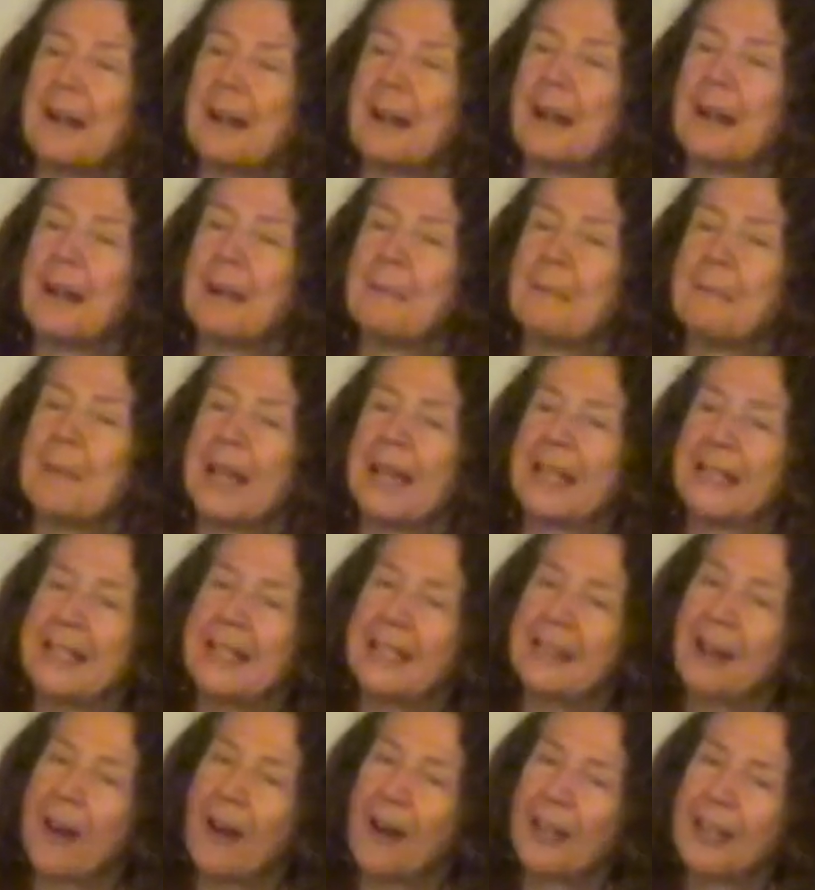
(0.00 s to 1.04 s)
and
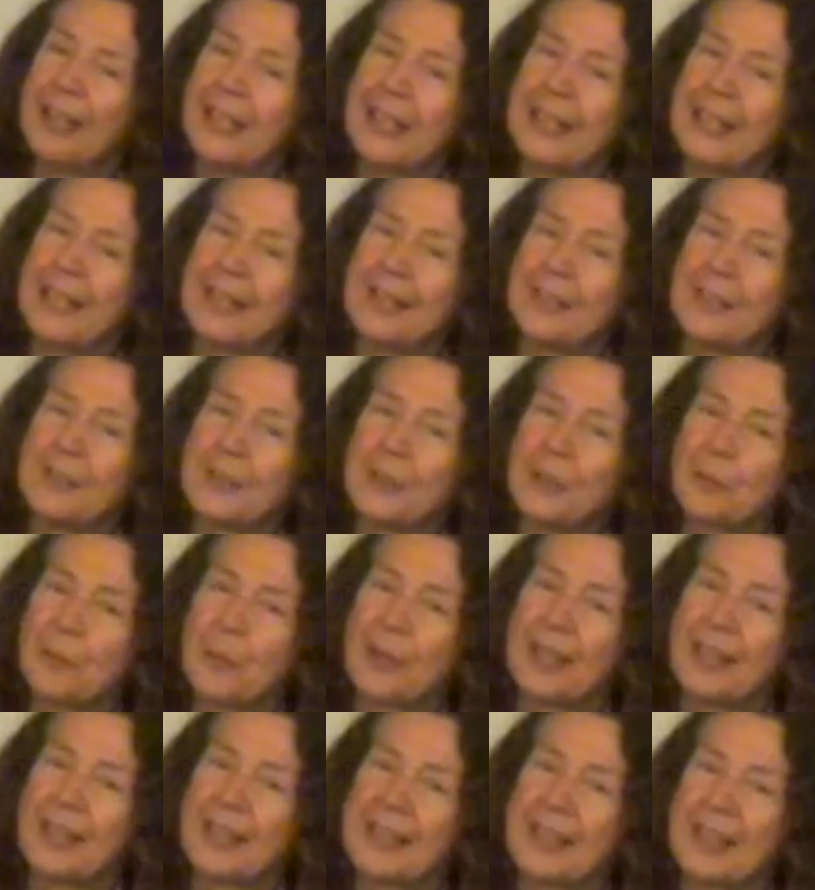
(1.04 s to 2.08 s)
then I'll end
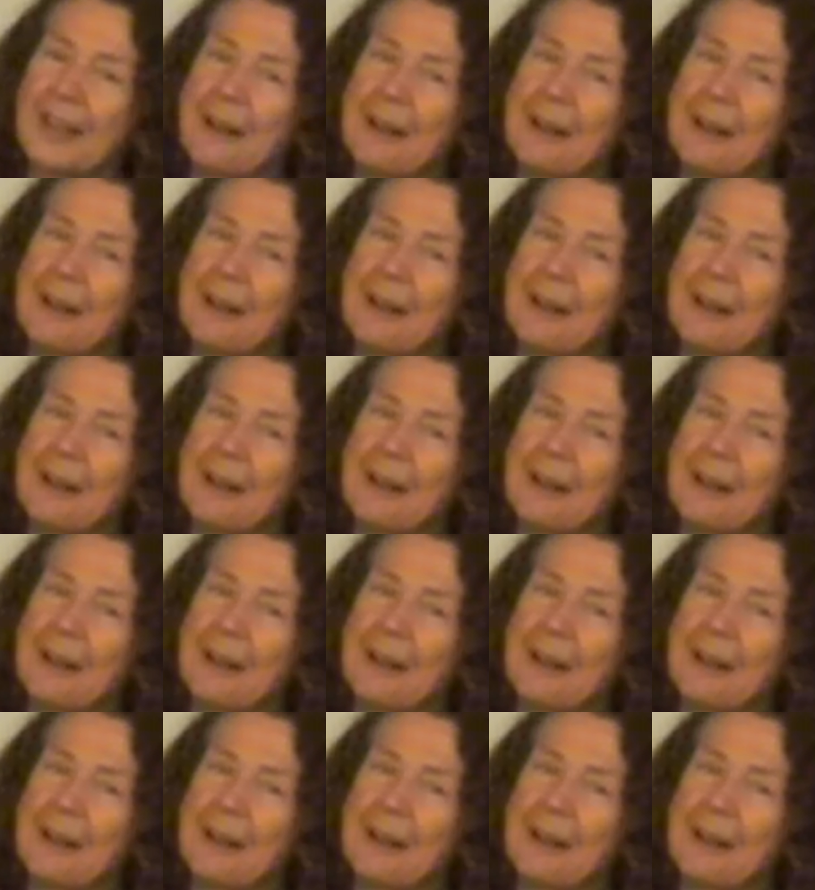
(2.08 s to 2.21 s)
with,